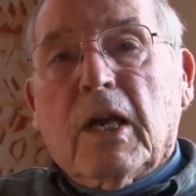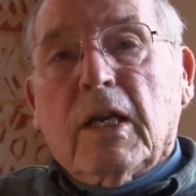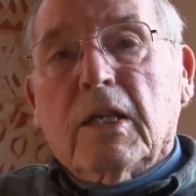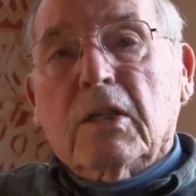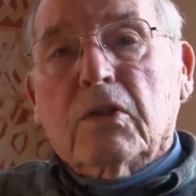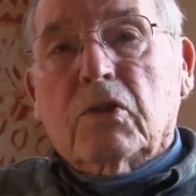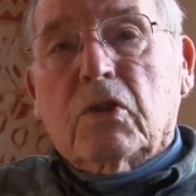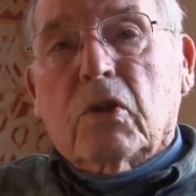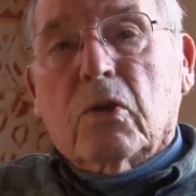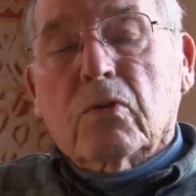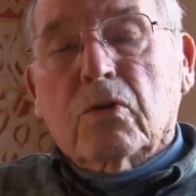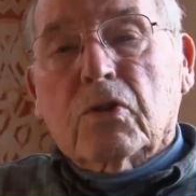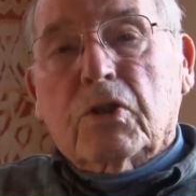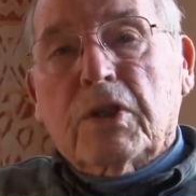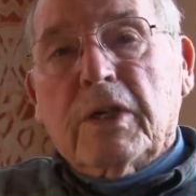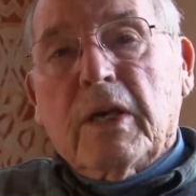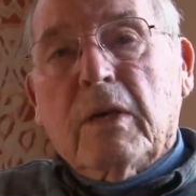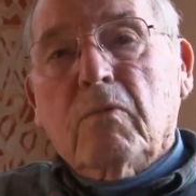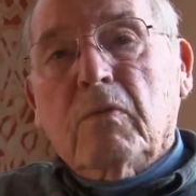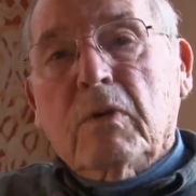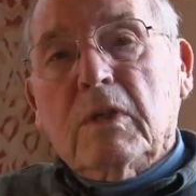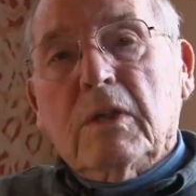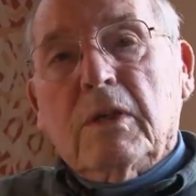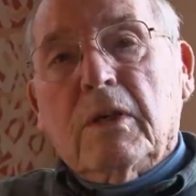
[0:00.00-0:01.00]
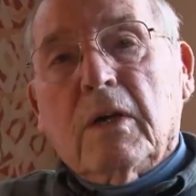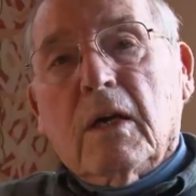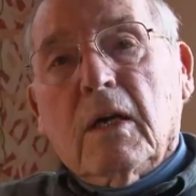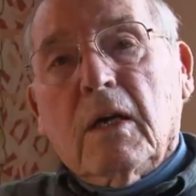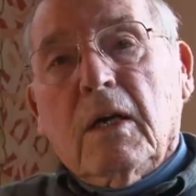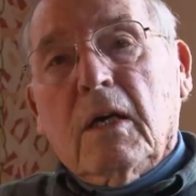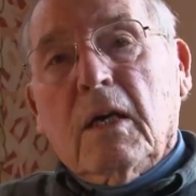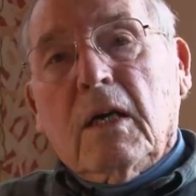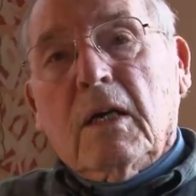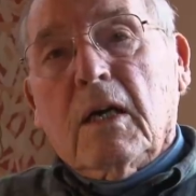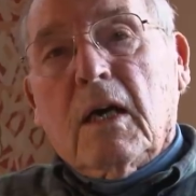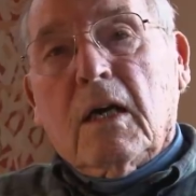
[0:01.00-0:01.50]
So she would
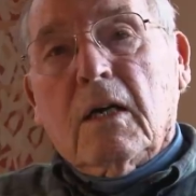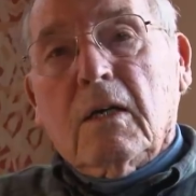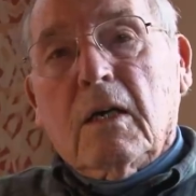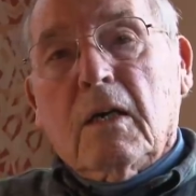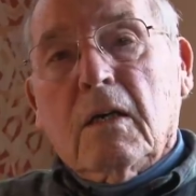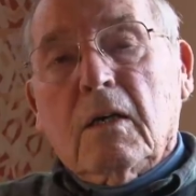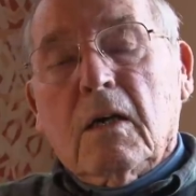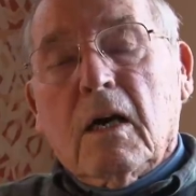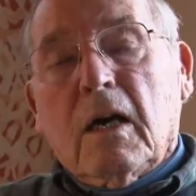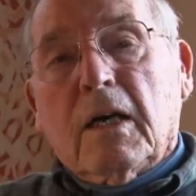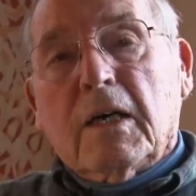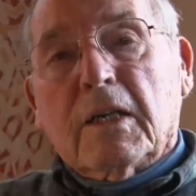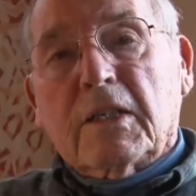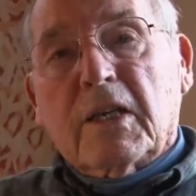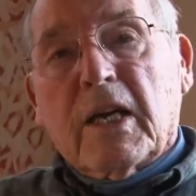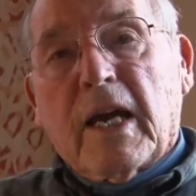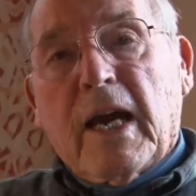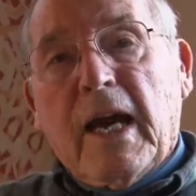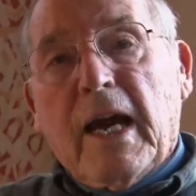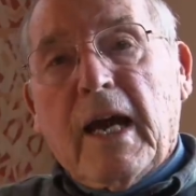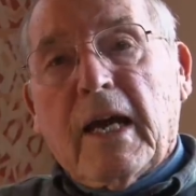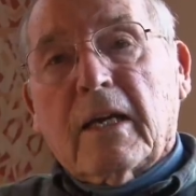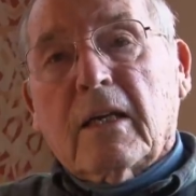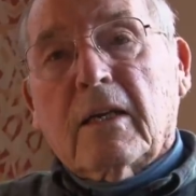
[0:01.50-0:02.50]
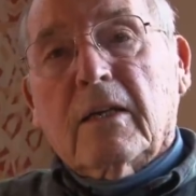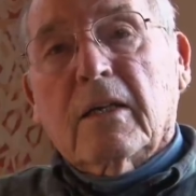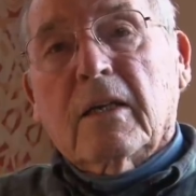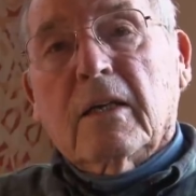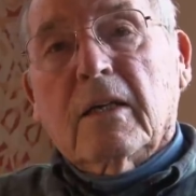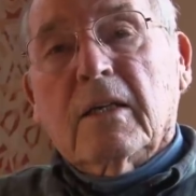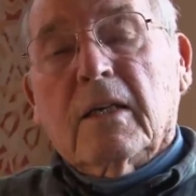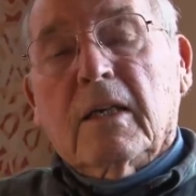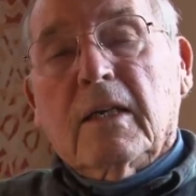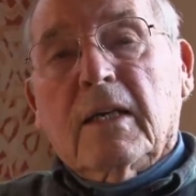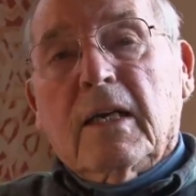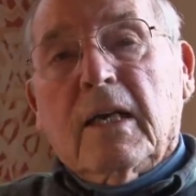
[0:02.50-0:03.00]
attack,
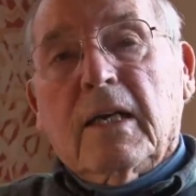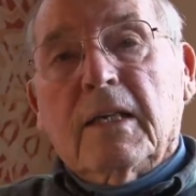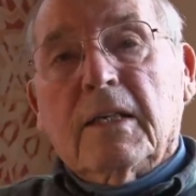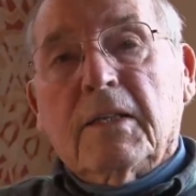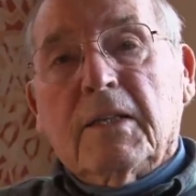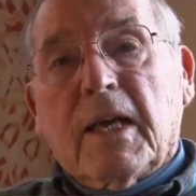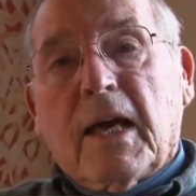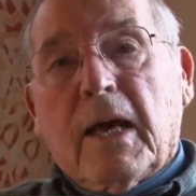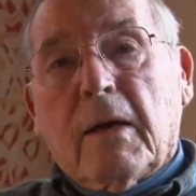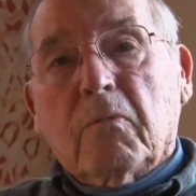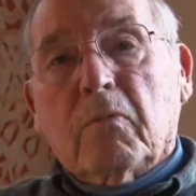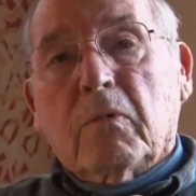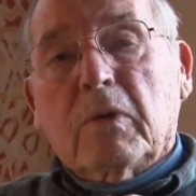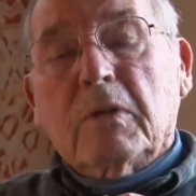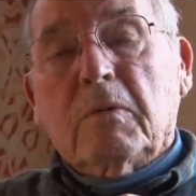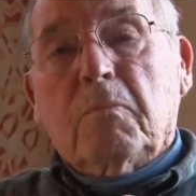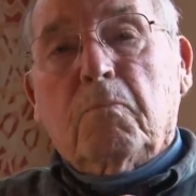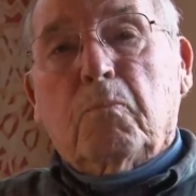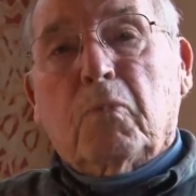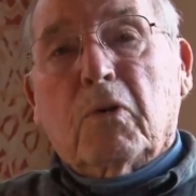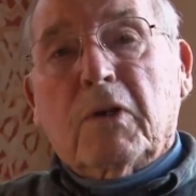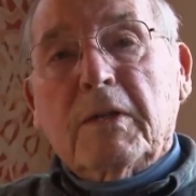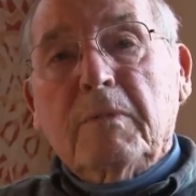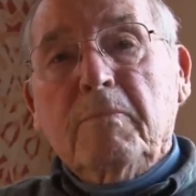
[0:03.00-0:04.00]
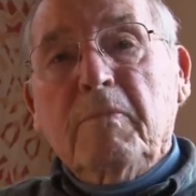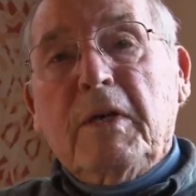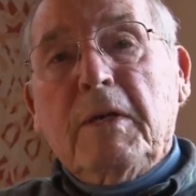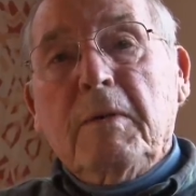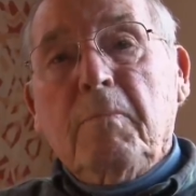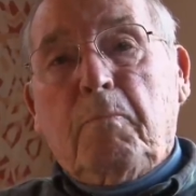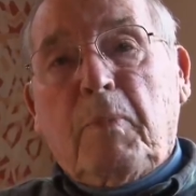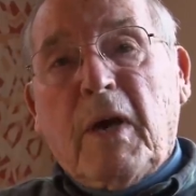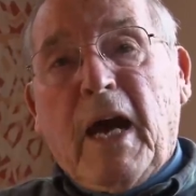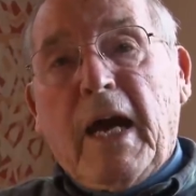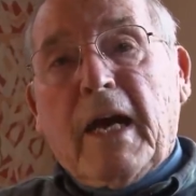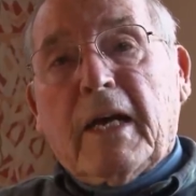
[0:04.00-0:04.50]
and that would bring me
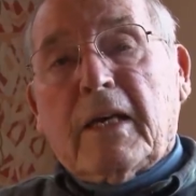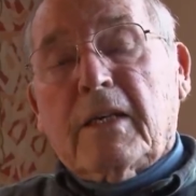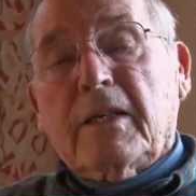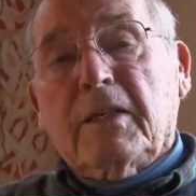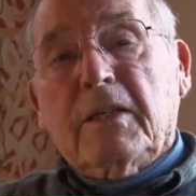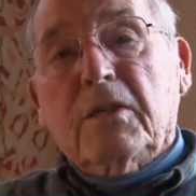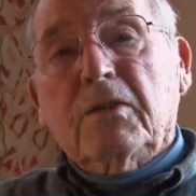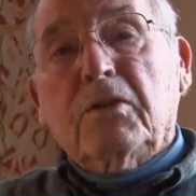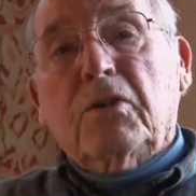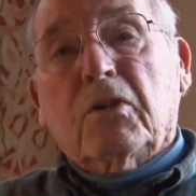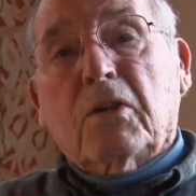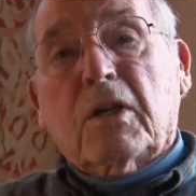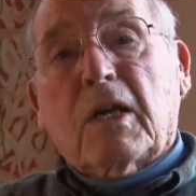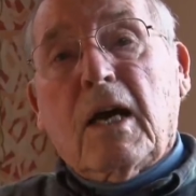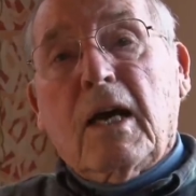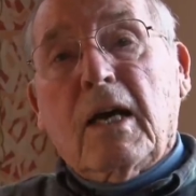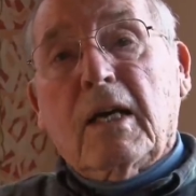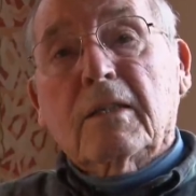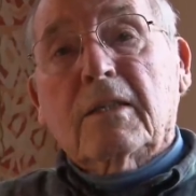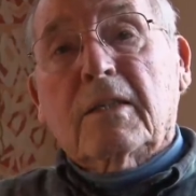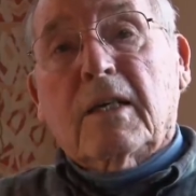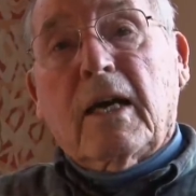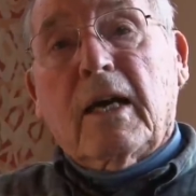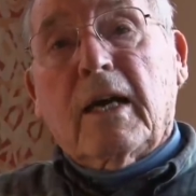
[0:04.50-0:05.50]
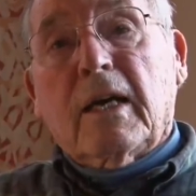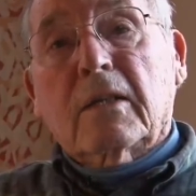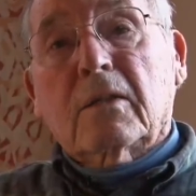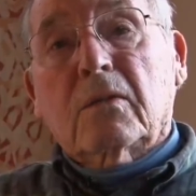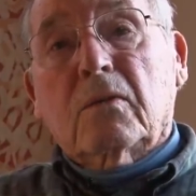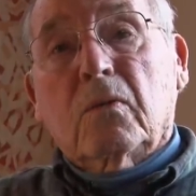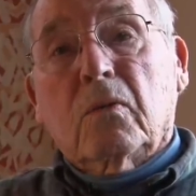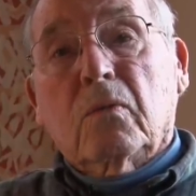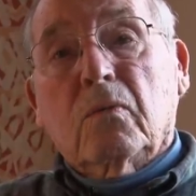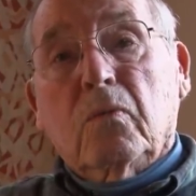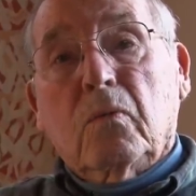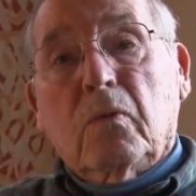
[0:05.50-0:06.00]
back into contact
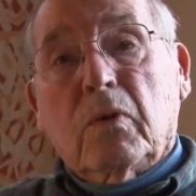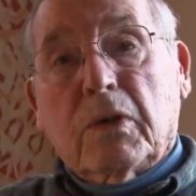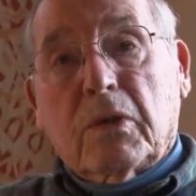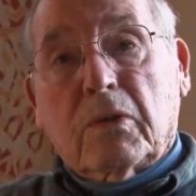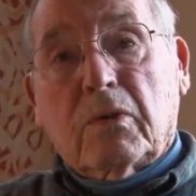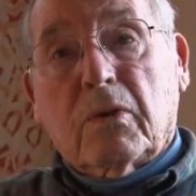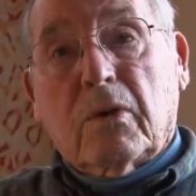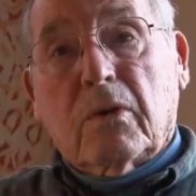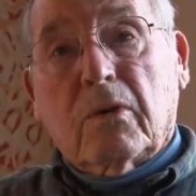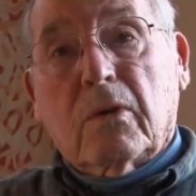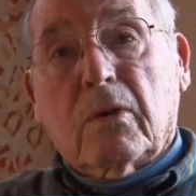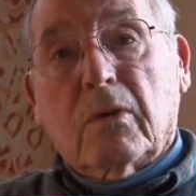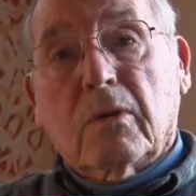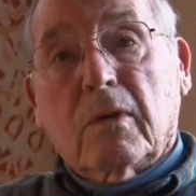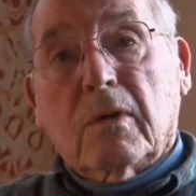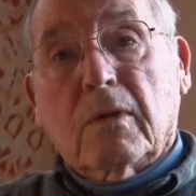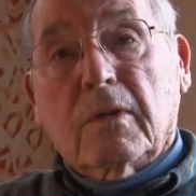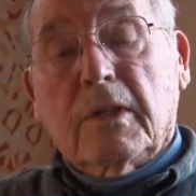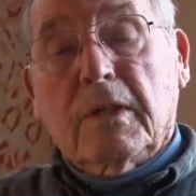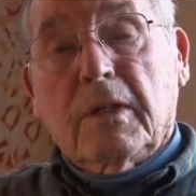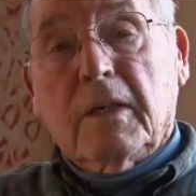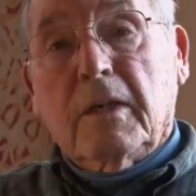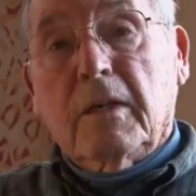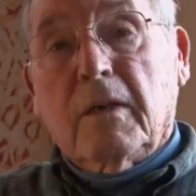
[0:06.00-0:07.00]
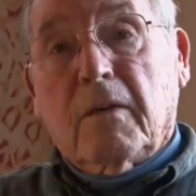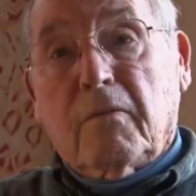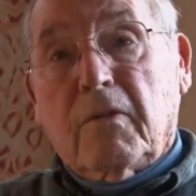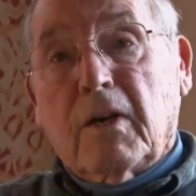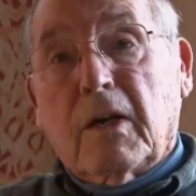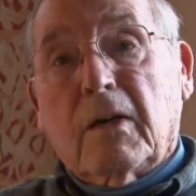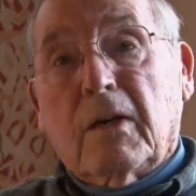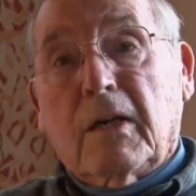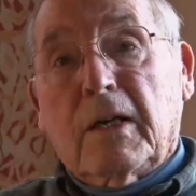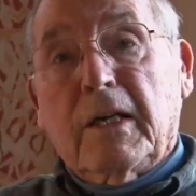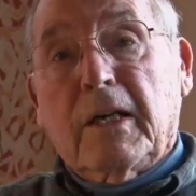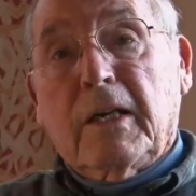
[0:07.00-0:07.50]
with her in a
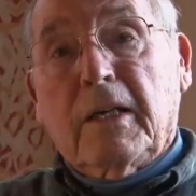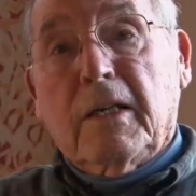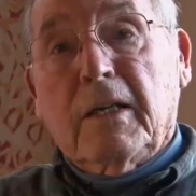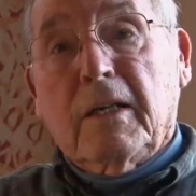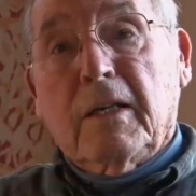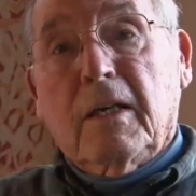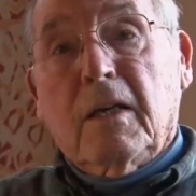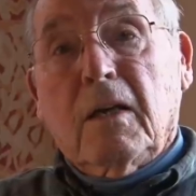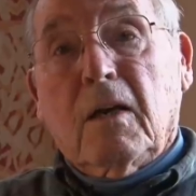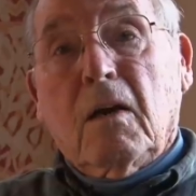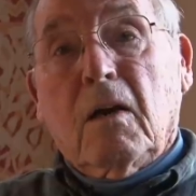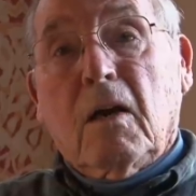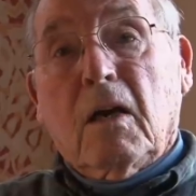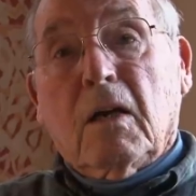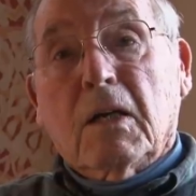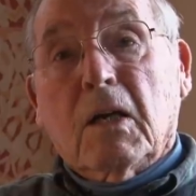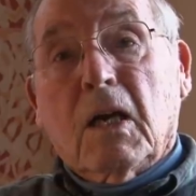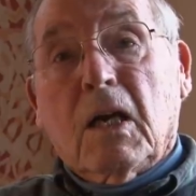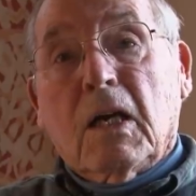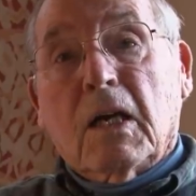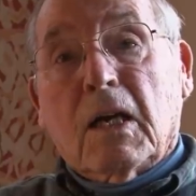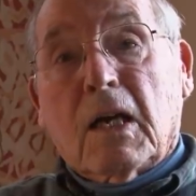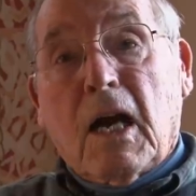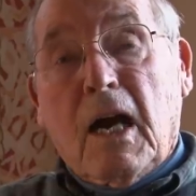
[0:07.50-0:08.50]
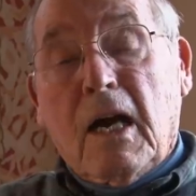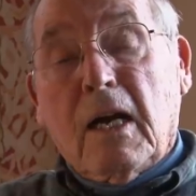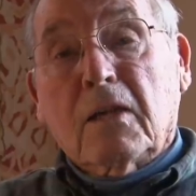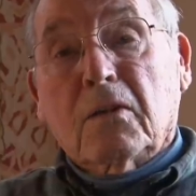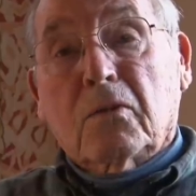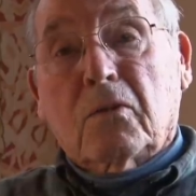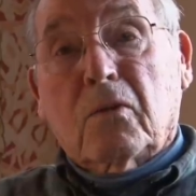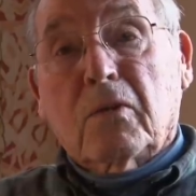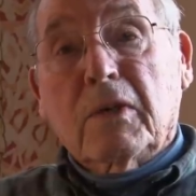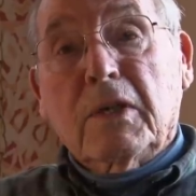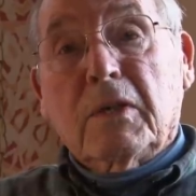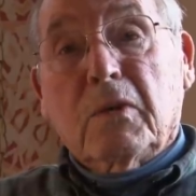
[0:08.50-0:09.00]
very
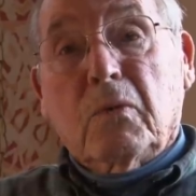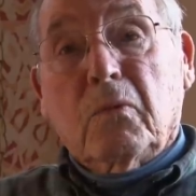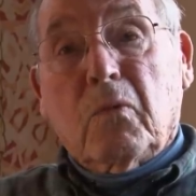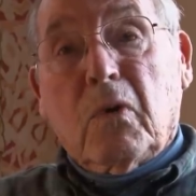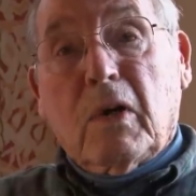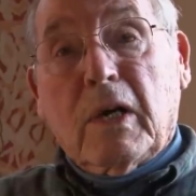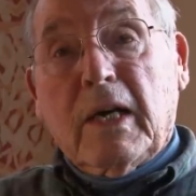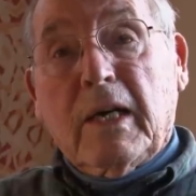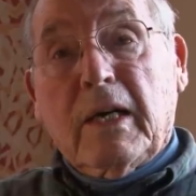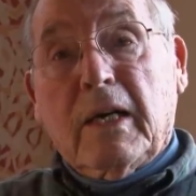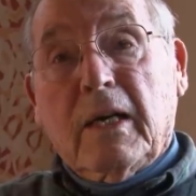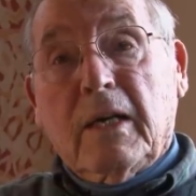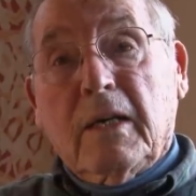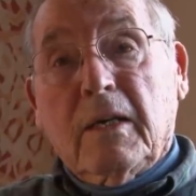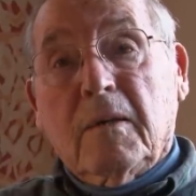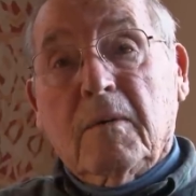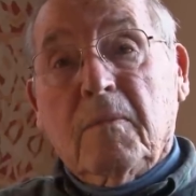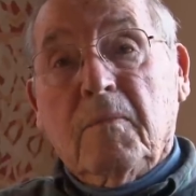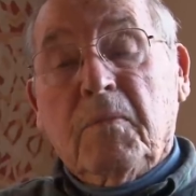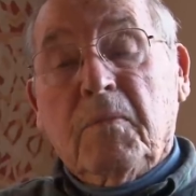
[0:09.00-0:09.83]
concrete way.